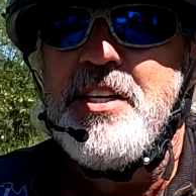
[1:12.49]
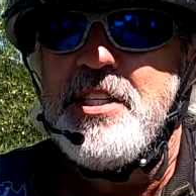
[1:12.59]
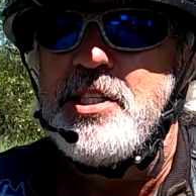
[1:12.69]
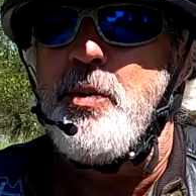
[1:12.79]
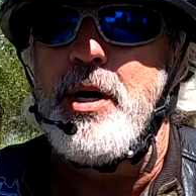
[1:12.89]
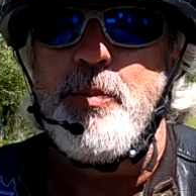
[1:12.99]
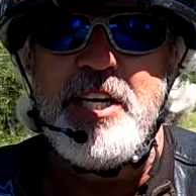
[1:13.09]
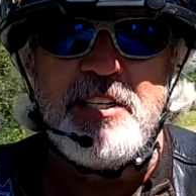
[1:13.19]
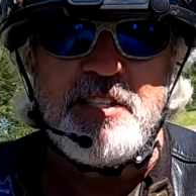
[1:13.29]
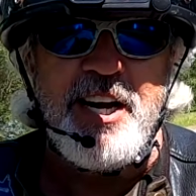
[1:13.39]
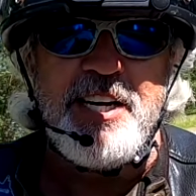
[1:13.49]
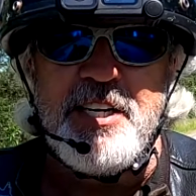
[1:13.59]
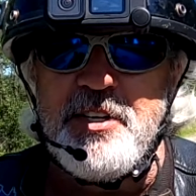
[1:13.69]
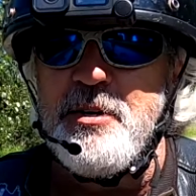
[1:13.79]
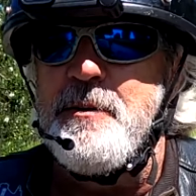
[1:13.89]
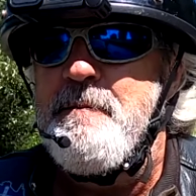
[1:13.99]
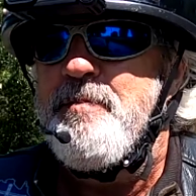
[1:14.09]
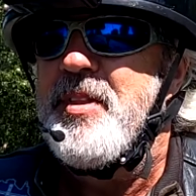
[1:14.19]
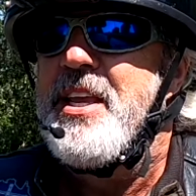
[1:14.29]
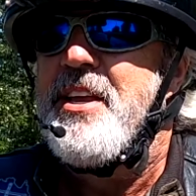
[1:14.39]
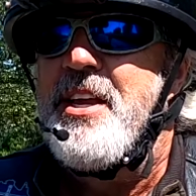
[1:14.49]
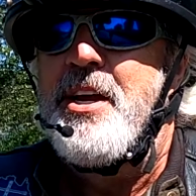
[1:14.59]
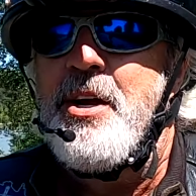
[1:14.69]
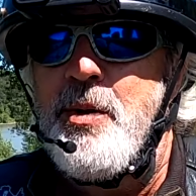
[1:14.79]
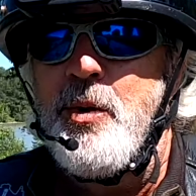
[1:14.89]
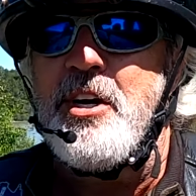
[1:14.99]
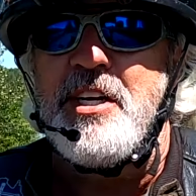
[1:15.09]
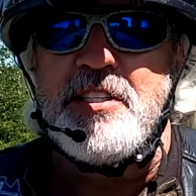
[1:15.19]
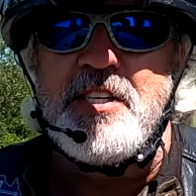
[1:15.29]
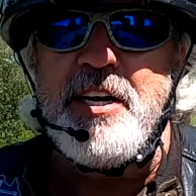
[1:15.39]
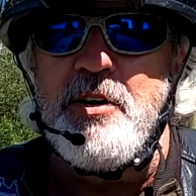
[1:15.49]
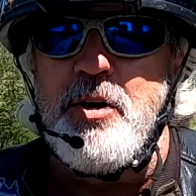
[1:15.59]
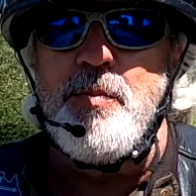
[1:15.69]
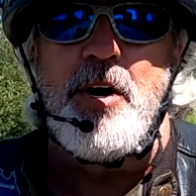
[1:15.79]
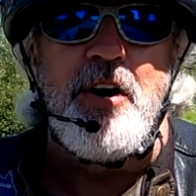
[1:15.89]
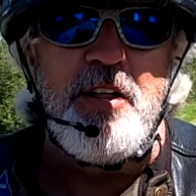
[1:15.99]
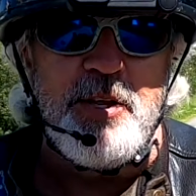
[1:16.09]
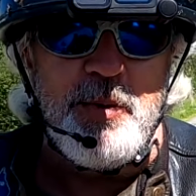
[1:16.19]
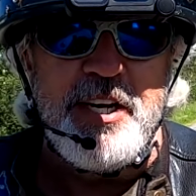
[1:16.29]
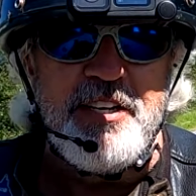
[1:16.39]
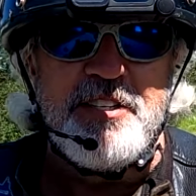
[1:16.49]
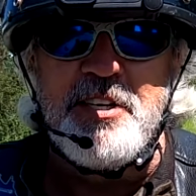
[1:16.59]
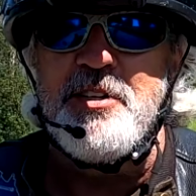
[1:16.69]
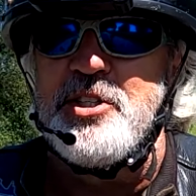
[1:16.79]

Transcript: So what did we decide to do? We're going to stay home all the way until